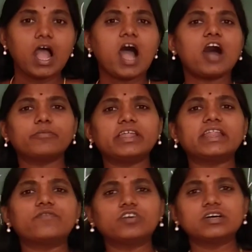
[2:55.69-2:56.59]
How
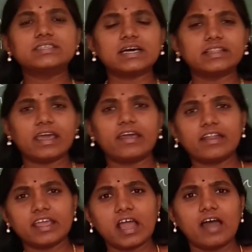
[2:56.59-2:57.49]
many rivers are there
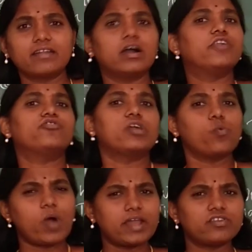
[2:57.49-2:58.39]
in our country?
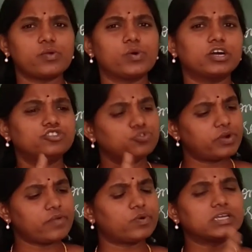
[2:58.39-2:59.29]
1 river, 2
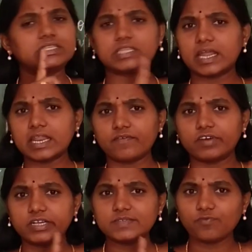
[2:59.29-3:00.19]
rivers, 3
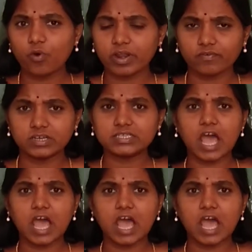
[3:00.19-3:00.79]
rivers, 4 rivers.